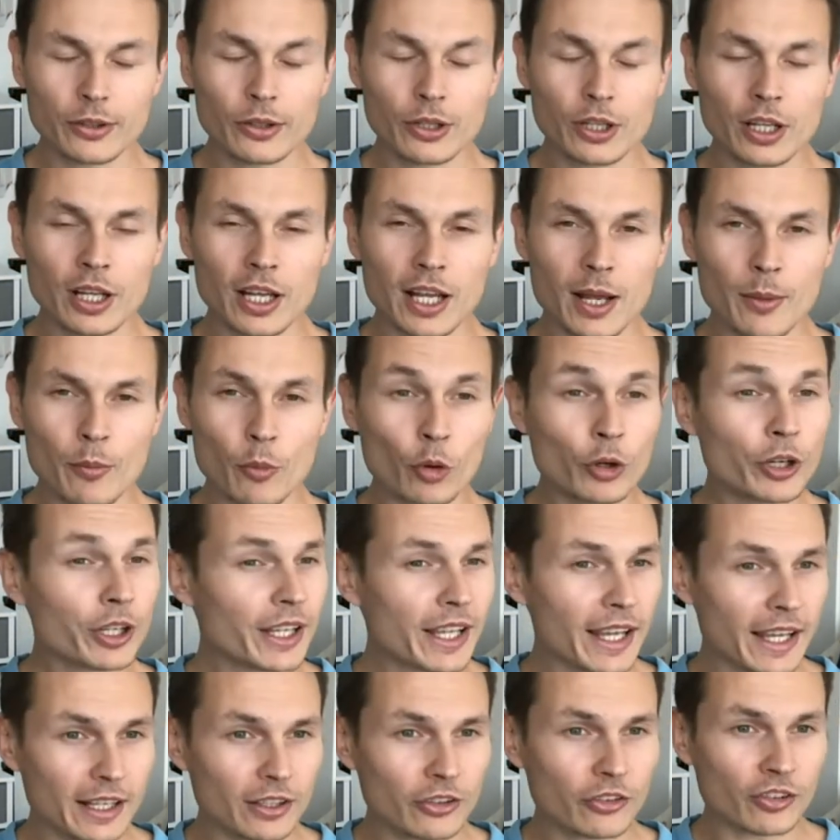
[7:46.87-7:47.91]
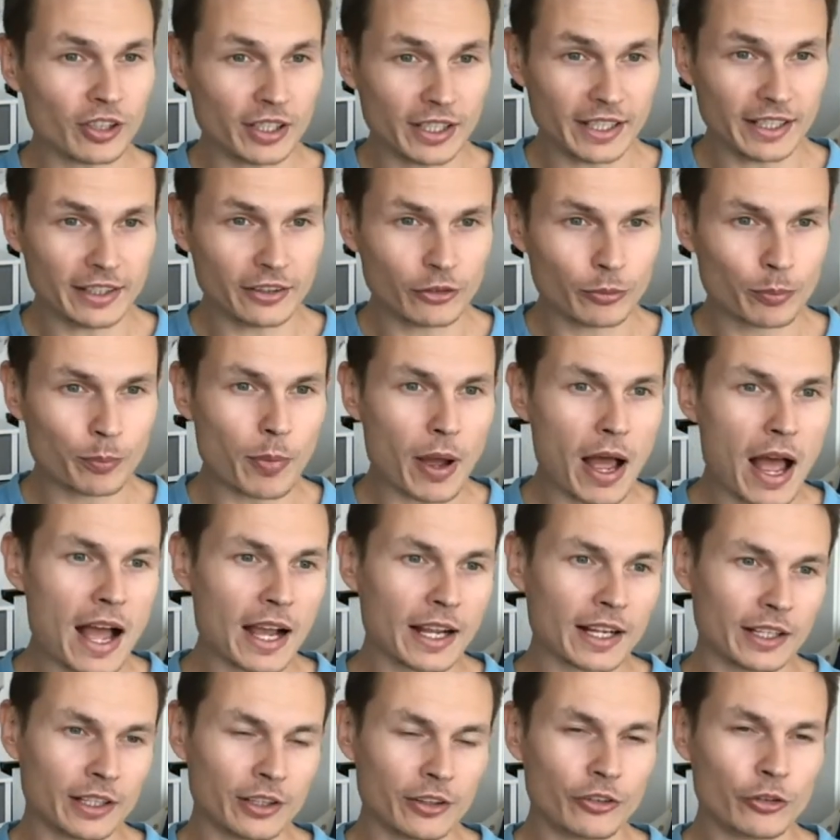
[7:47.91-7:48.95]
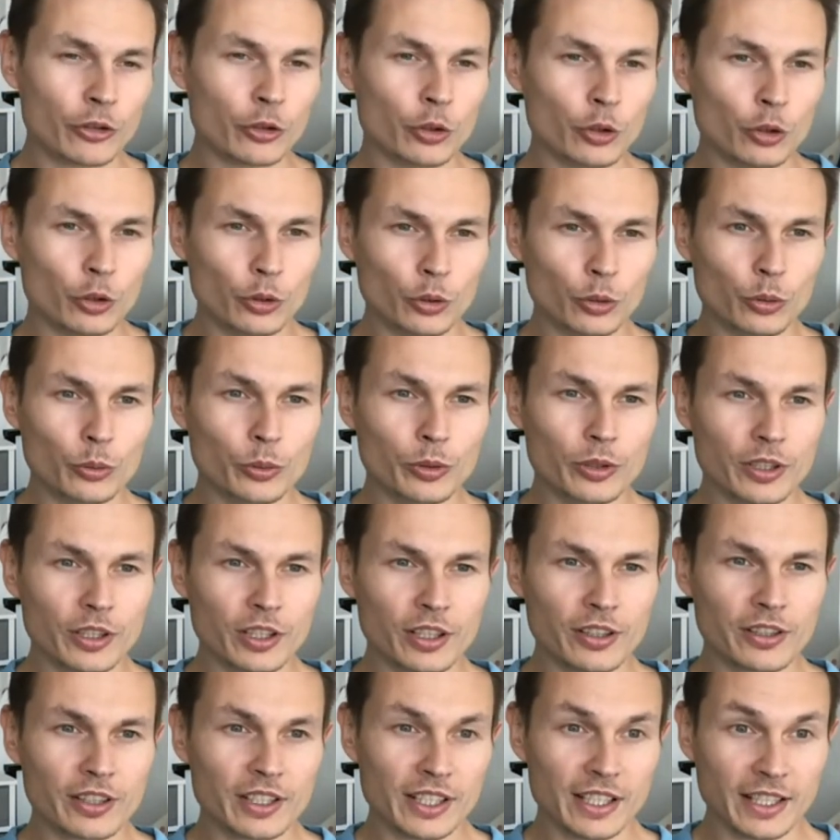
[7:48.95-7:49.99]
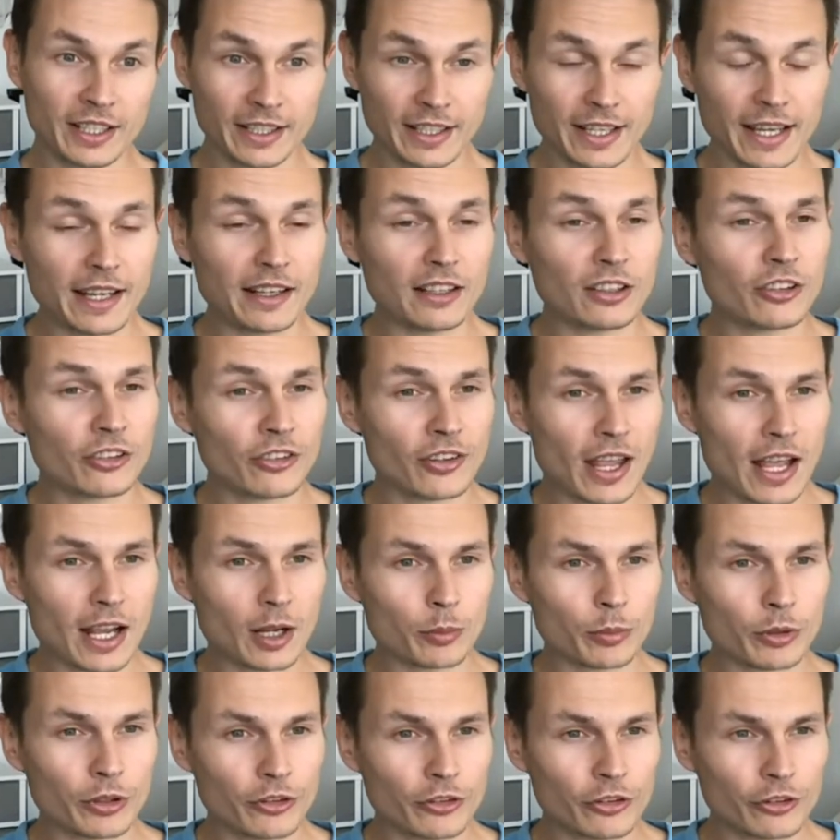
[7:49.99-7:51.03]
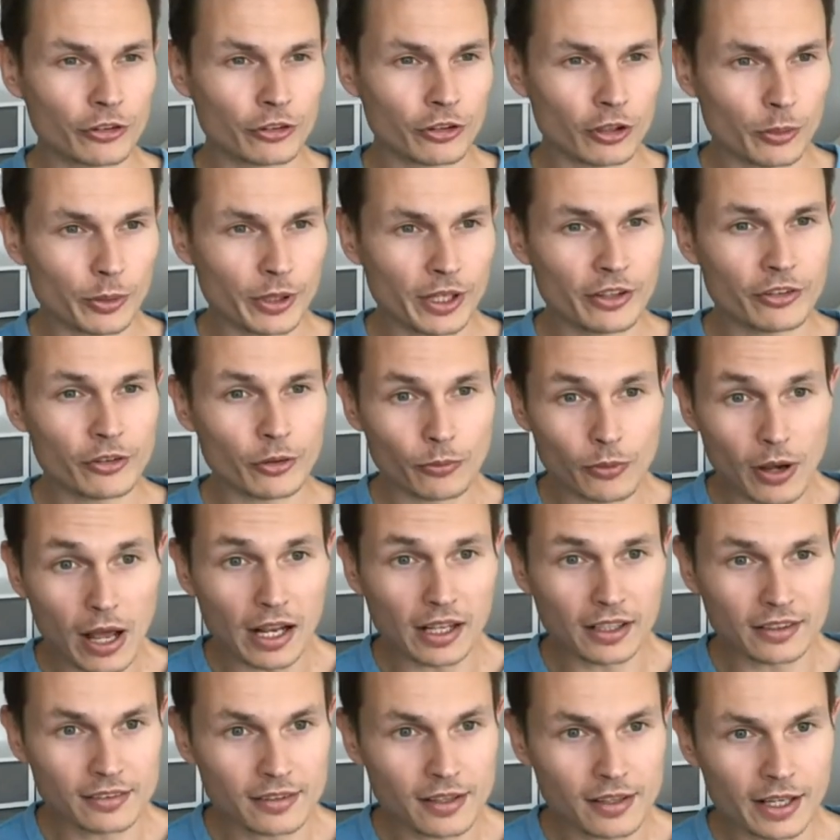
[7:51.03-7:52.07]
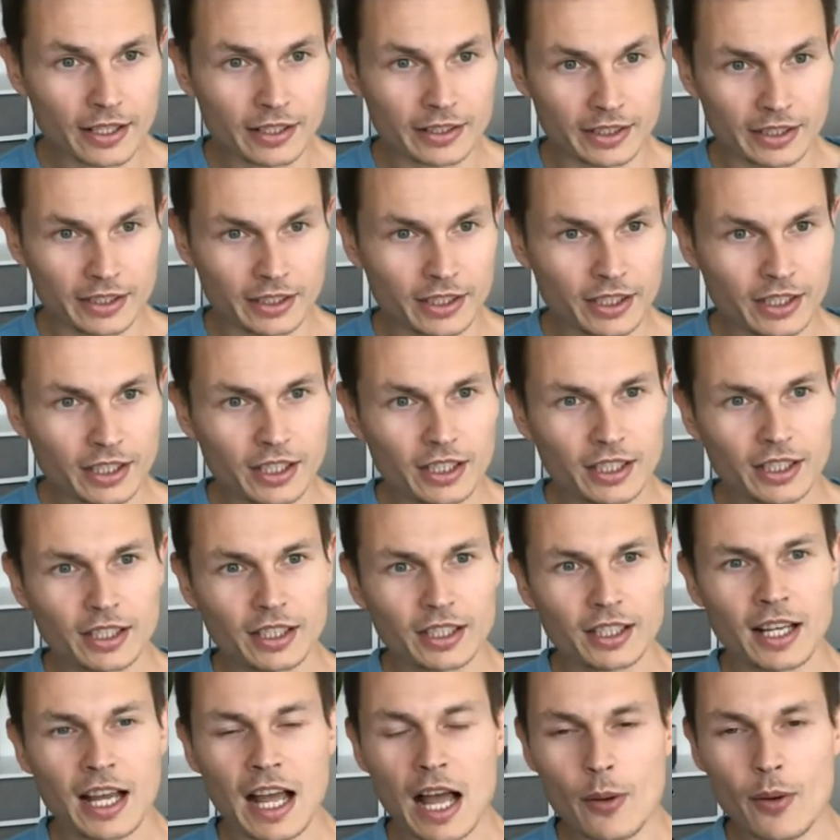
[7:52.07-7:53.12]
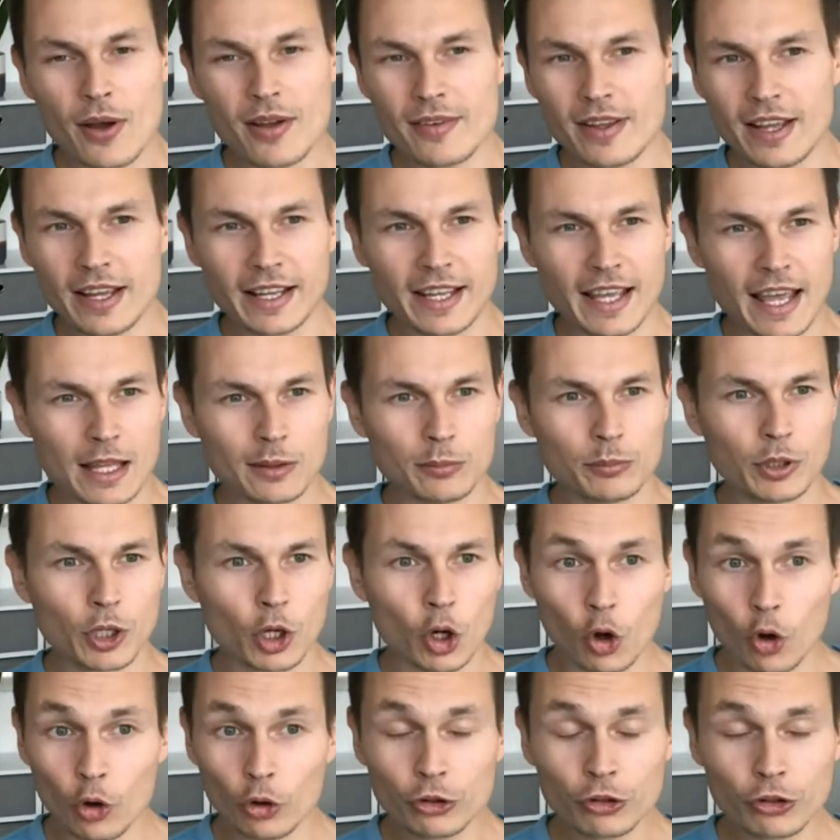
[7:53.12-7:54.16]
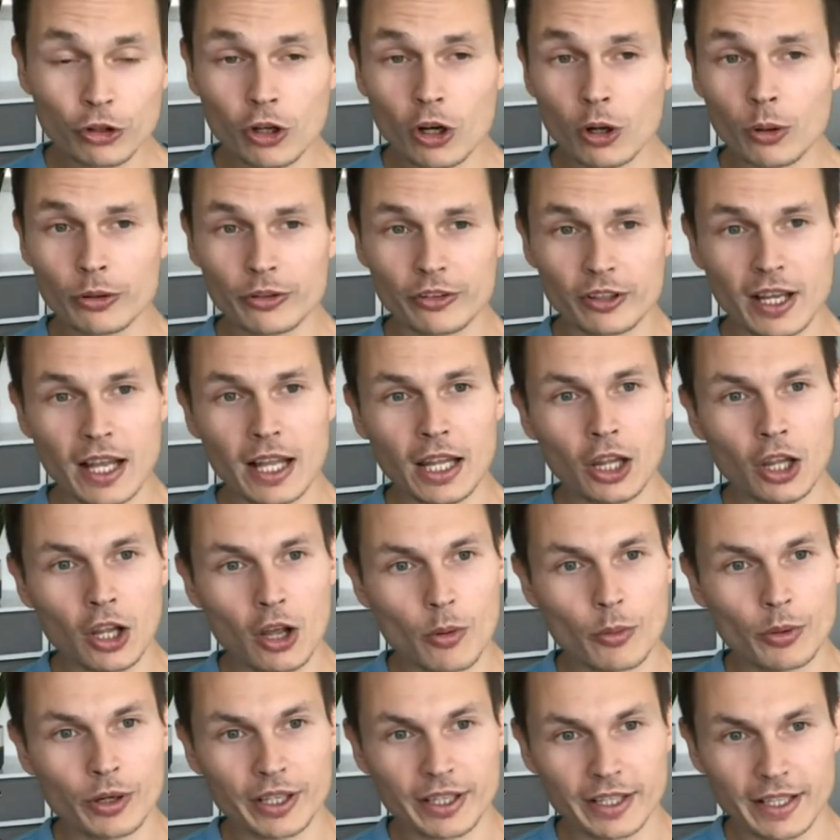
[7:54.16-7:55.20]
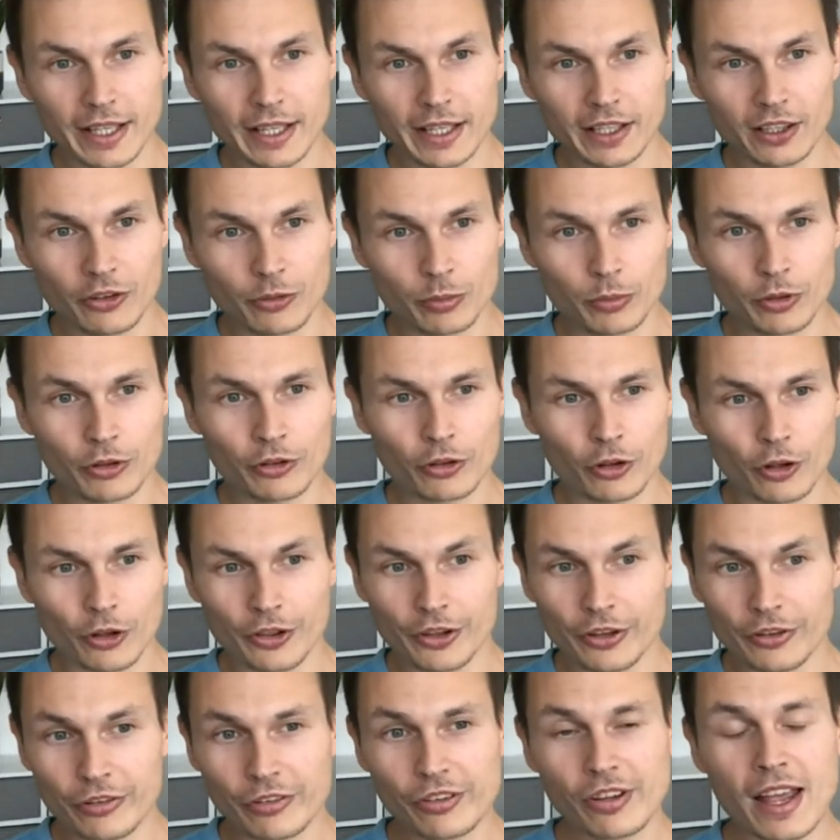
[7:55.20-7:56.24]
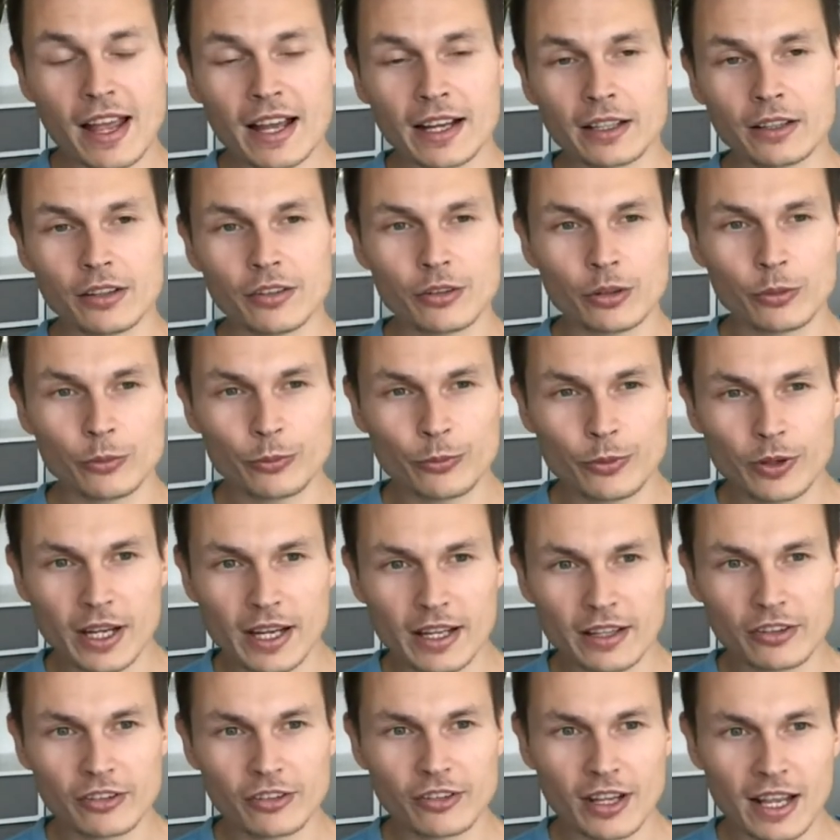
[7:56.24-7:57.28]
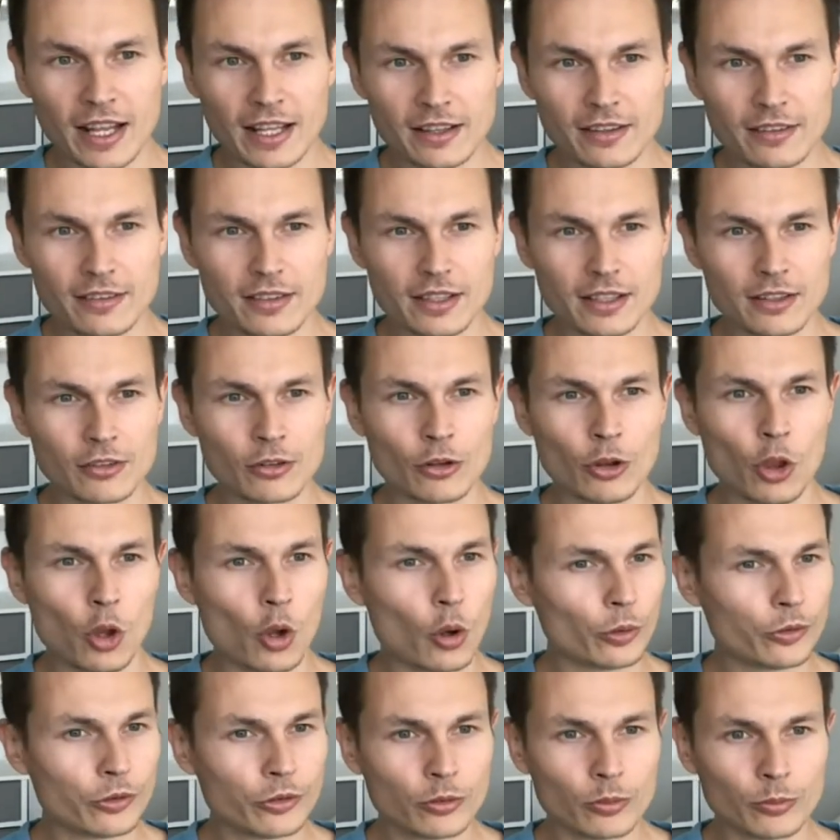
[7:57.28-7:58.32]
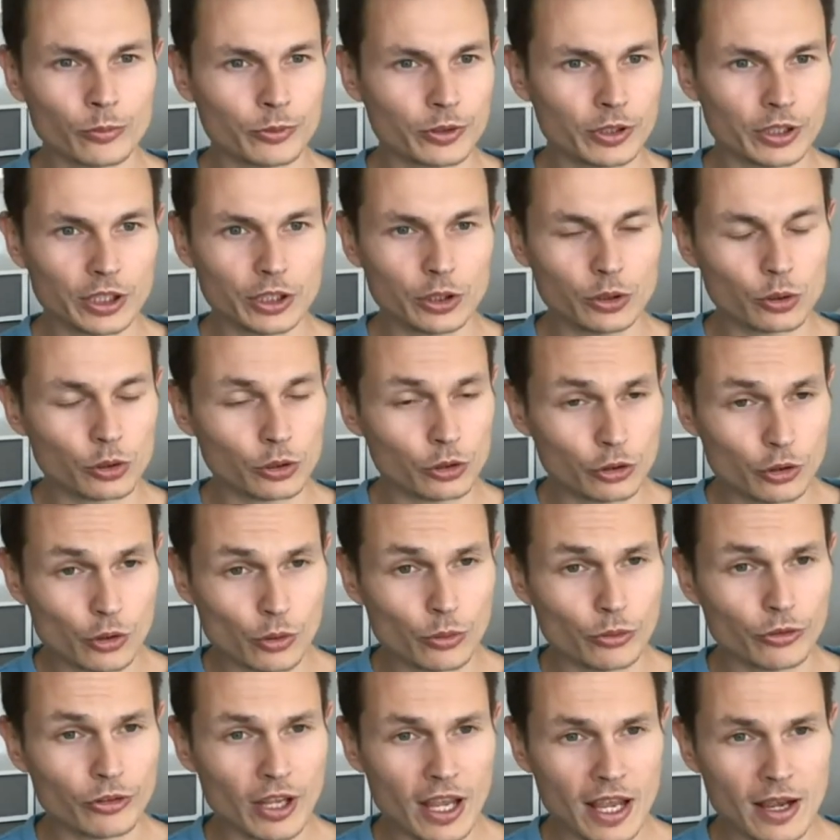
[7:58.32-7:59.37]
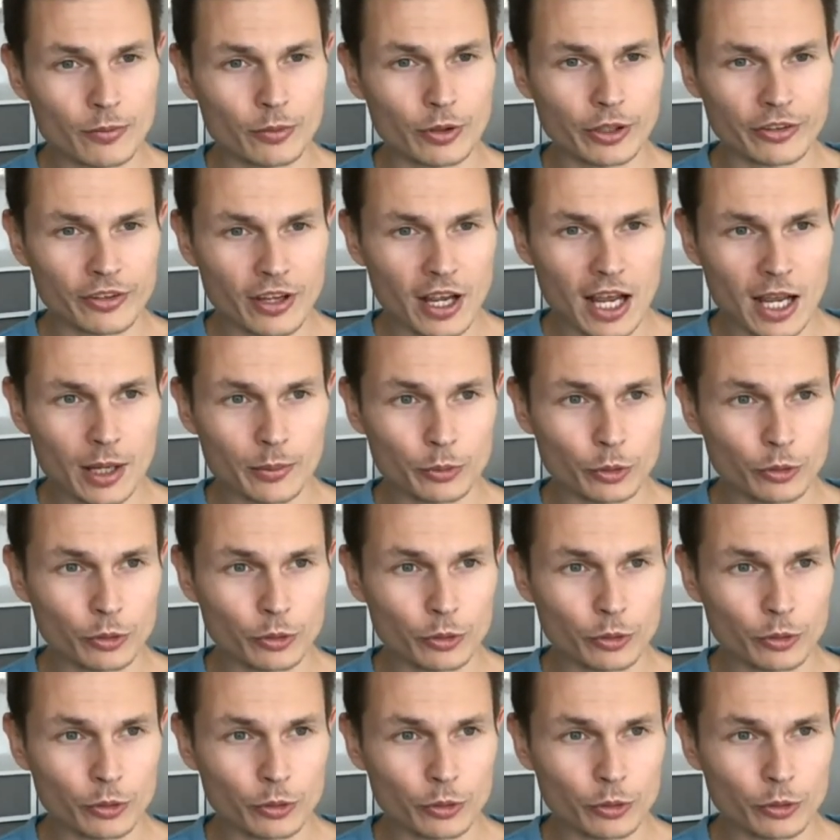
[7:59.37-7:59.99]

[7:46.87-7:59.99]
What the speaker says: unengaged leads back into the engaged segments. So it is a valid technique. However, again, because you're going to get lower engagement on the second and third send, it's not something that you can use every time